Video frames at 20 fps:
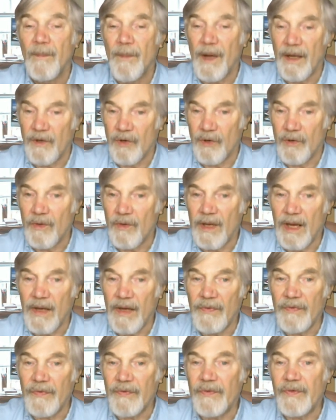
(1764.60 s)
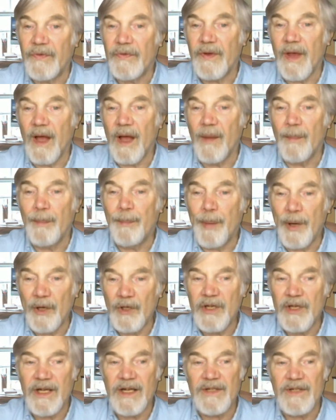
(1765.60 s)
My two guests are
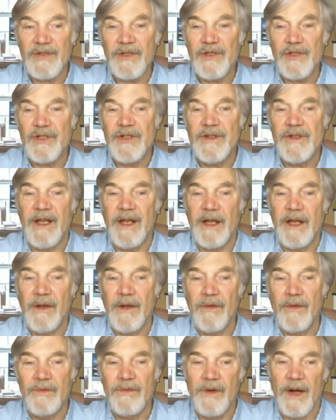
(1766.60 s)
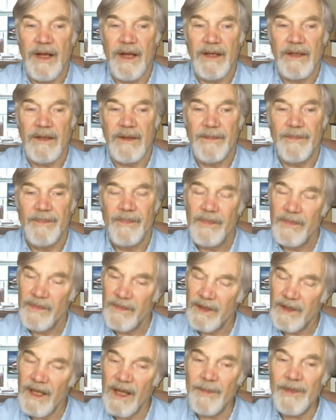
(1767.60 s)
podcasters in their own right.
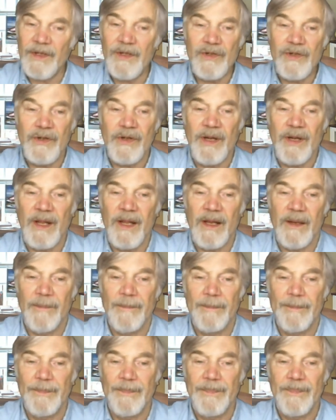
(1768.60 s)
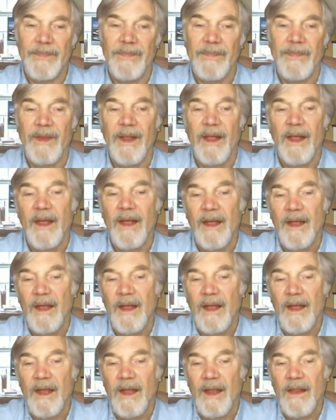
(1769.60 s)
Come and join in.
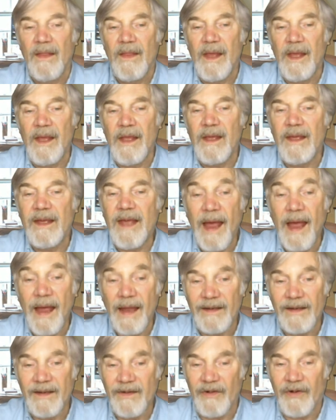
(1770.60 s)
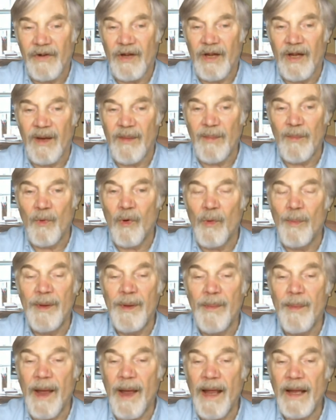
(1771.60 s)
The GAN team will
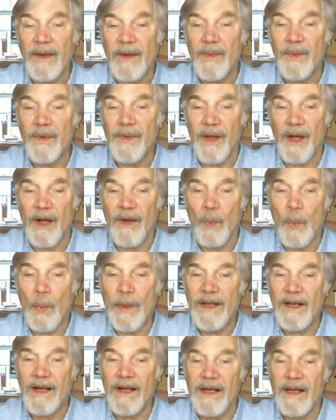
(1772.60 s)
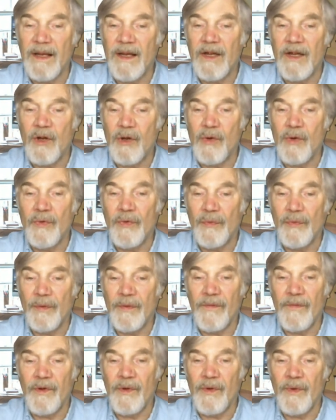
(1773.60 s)
be back with our weekly news
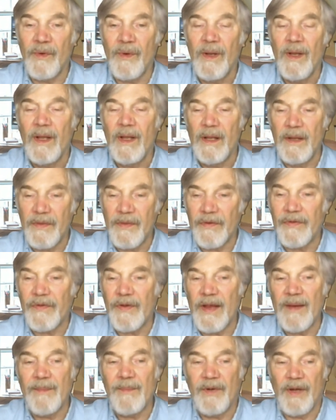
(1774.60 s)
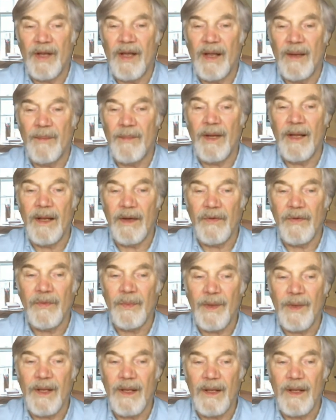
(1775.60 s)
review at the same time next
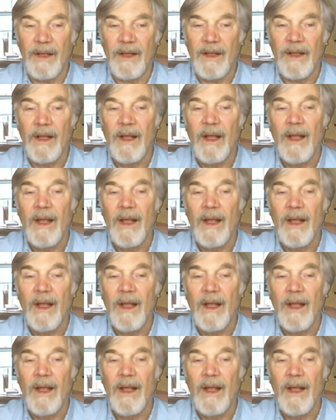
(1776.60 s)
week.